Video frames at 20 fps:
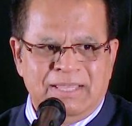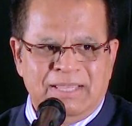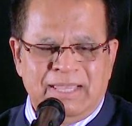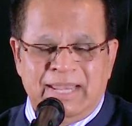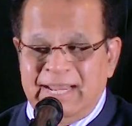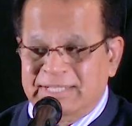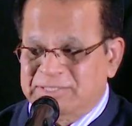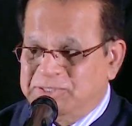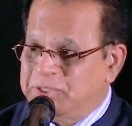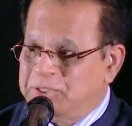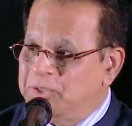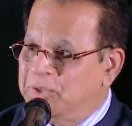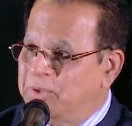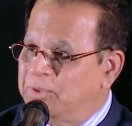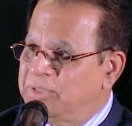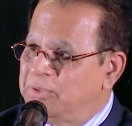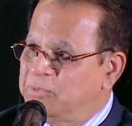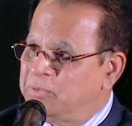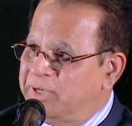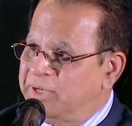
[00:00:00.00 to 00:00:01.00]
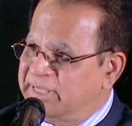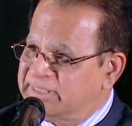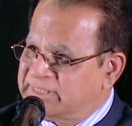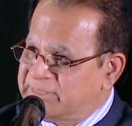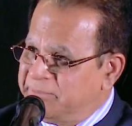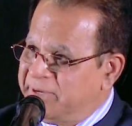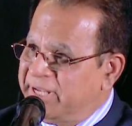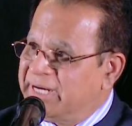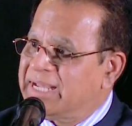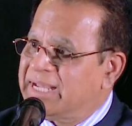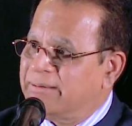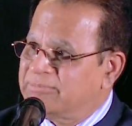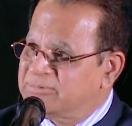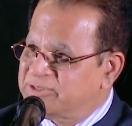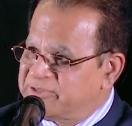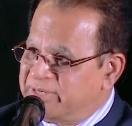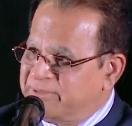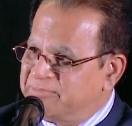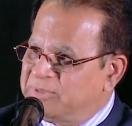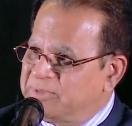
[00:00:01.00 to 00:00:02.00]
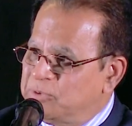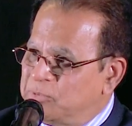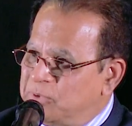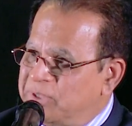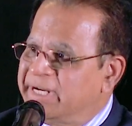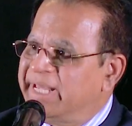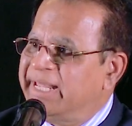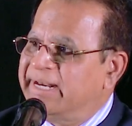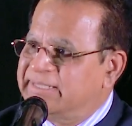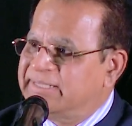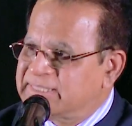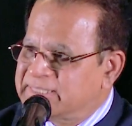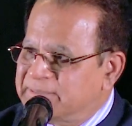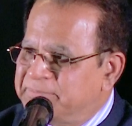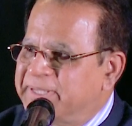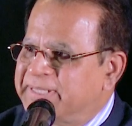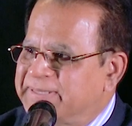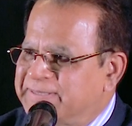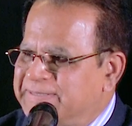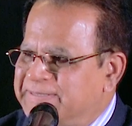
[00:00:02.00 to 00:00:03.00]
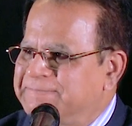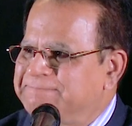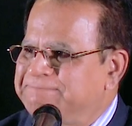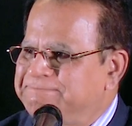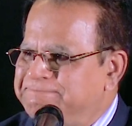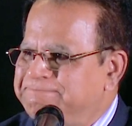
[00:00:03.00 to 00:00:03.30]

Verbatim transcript: And as you know, the word Isabel comes from the word Elizabeth.